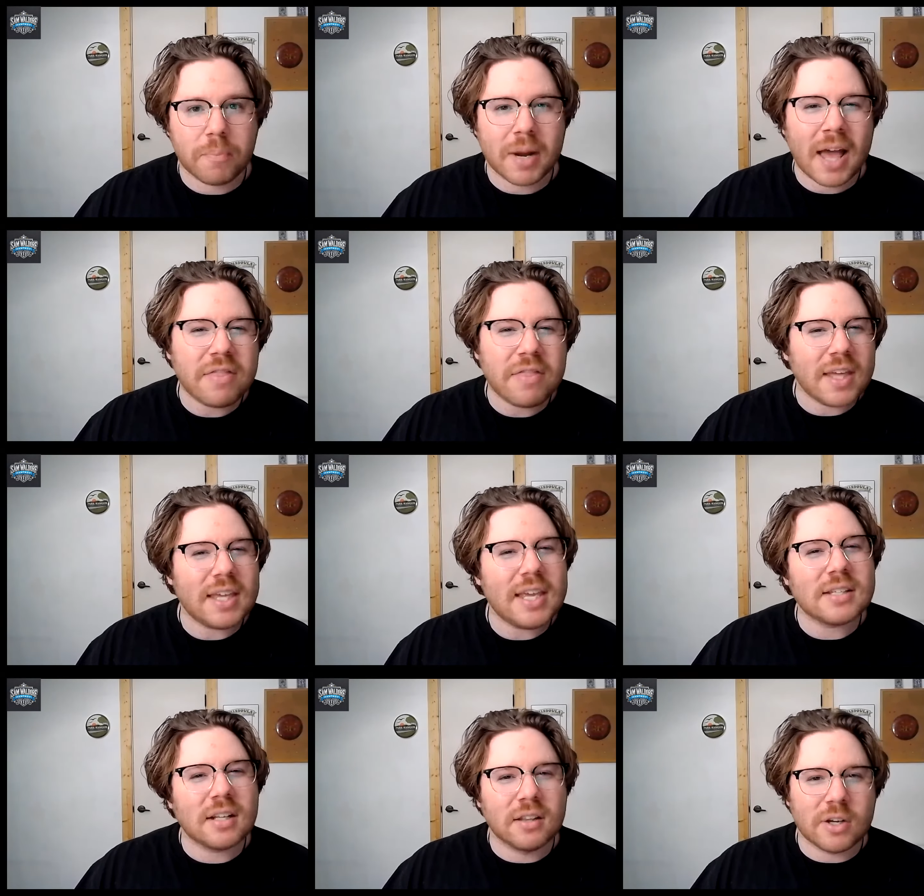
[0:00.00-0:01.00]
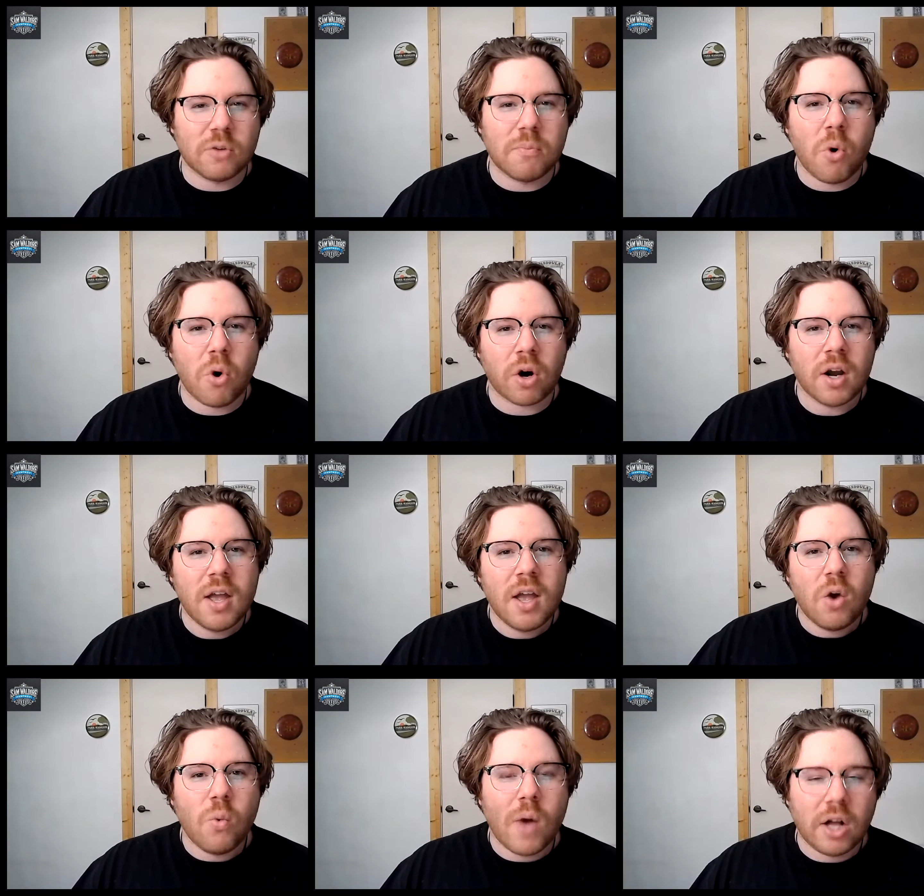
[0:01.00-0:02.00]
But I think he's a little more
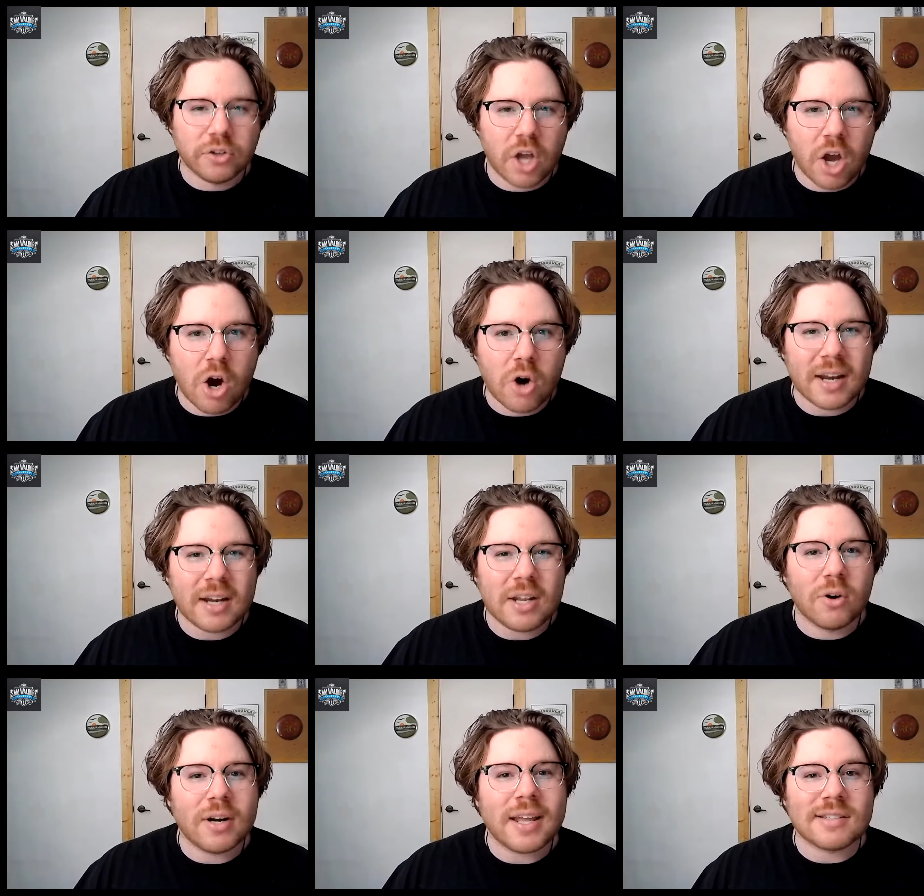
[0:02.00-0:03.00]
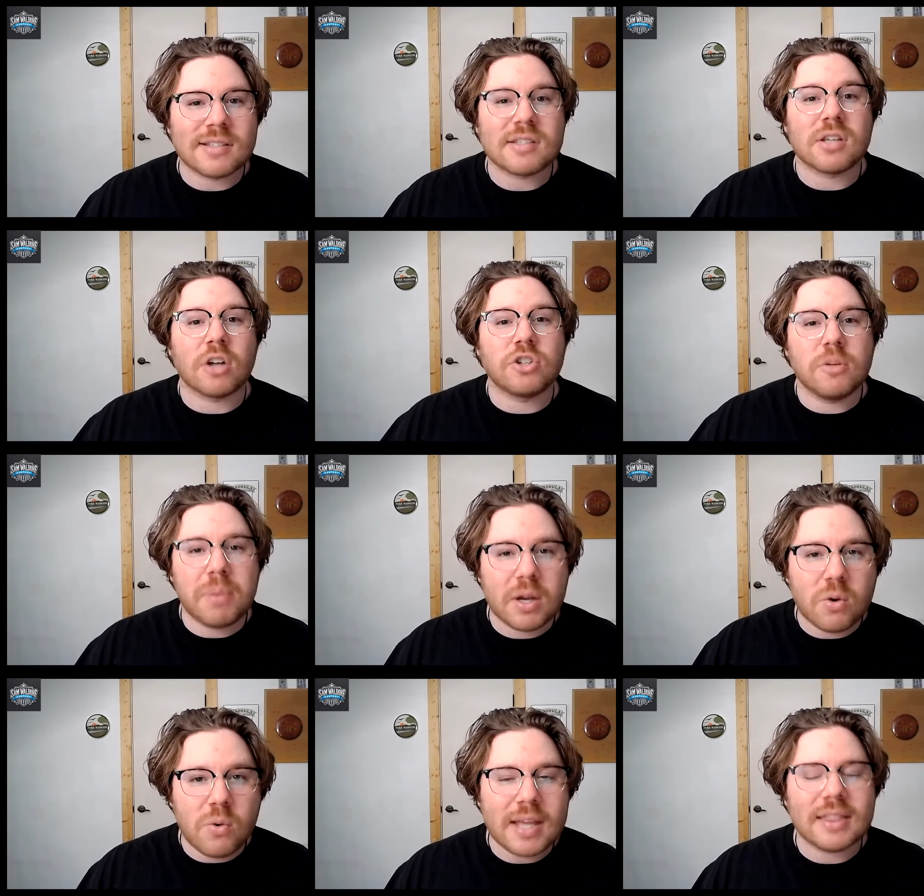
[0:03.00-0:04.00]
well-known, and he already had such a
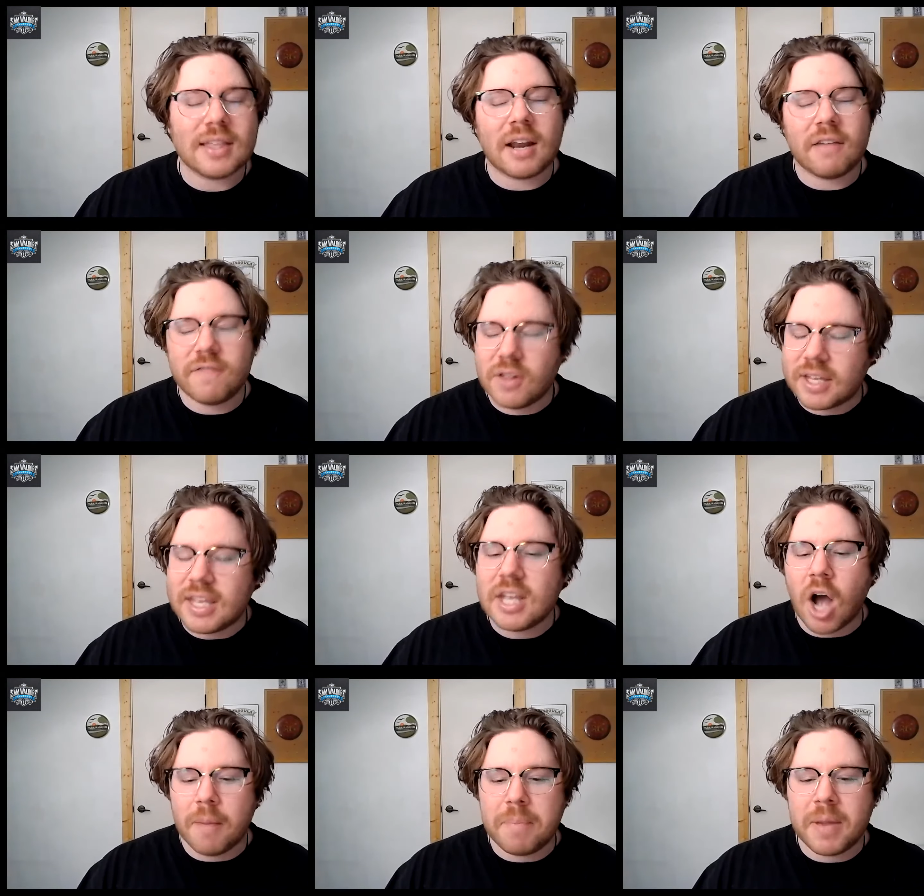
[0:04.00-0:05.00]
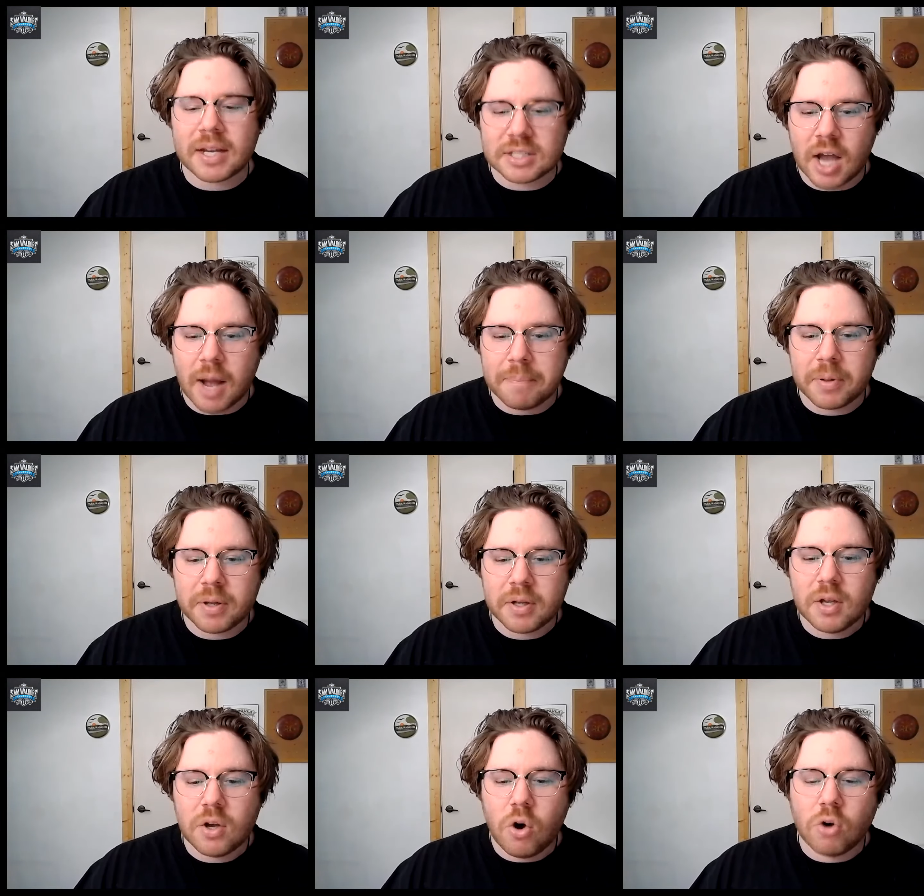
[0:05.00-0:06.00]
big week that I feel like he got picked up
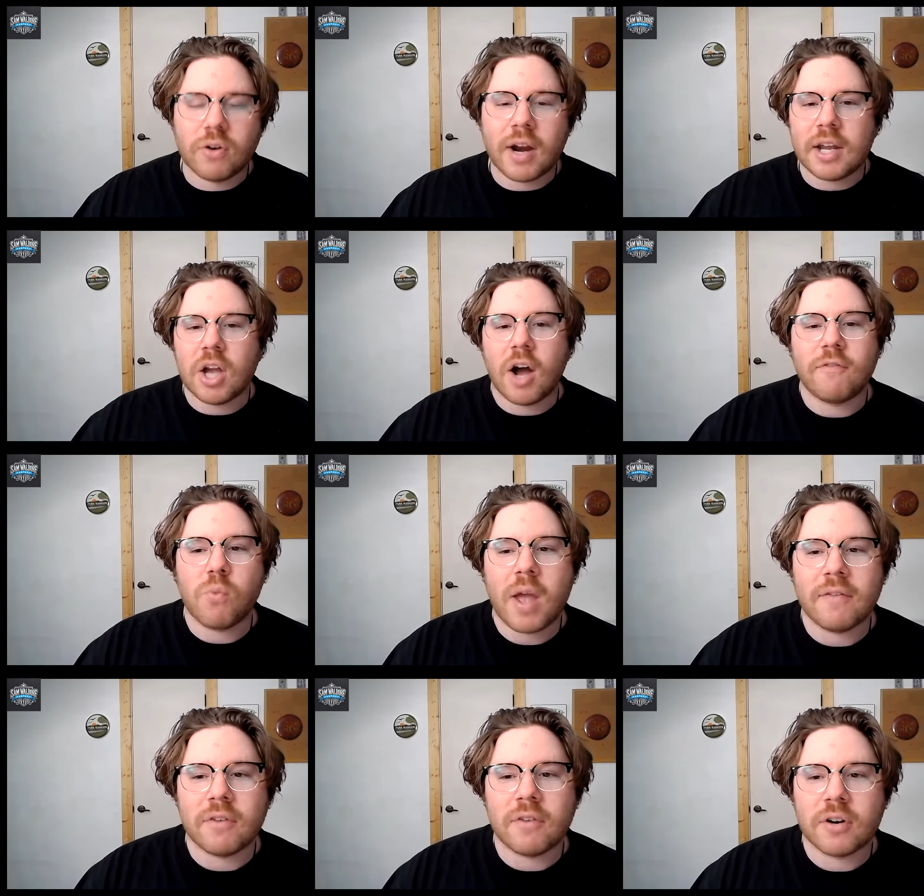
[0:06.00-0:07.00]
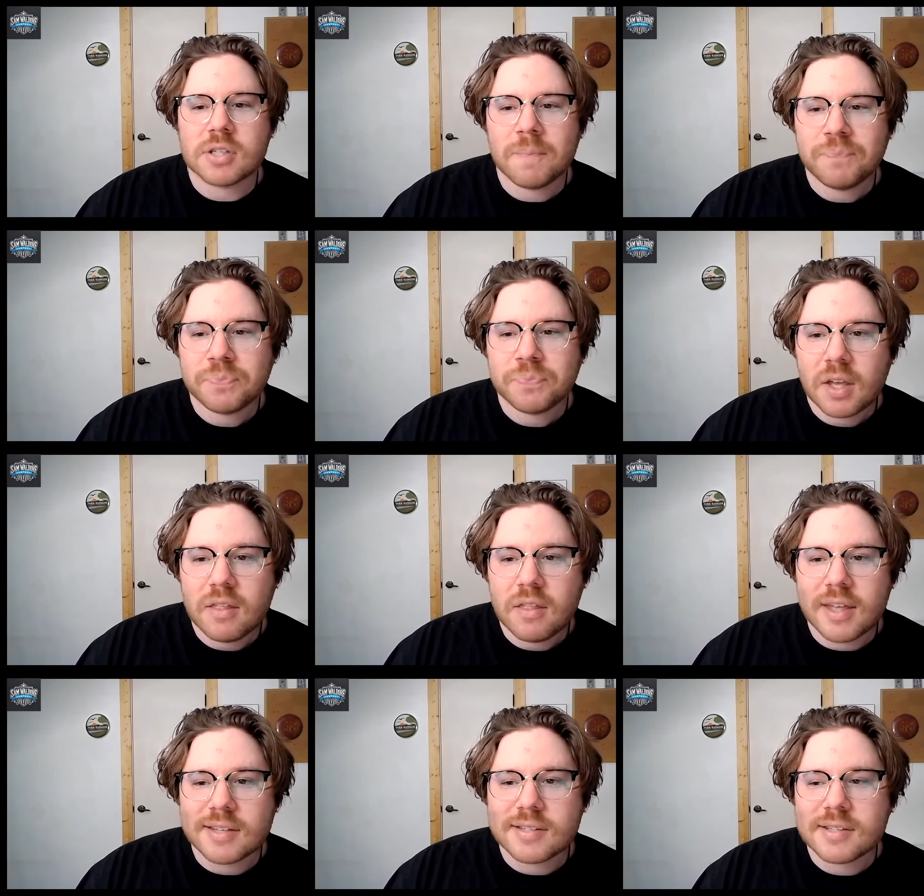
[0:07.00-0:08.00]
already off waivers
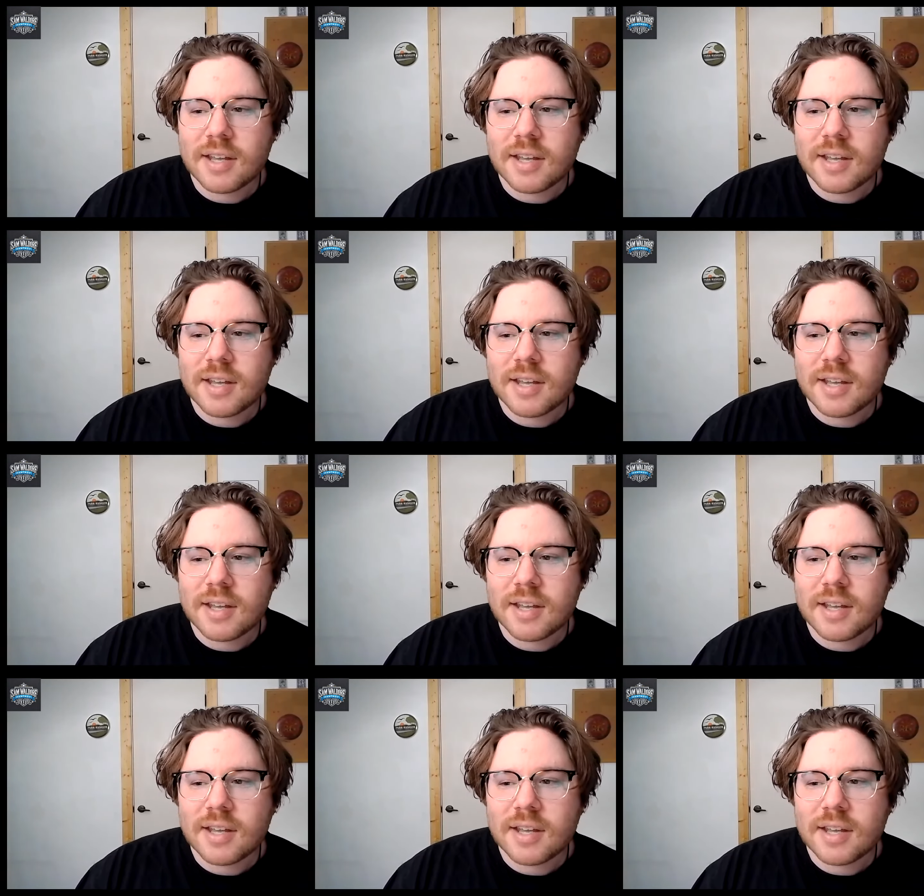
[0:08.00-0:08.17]
this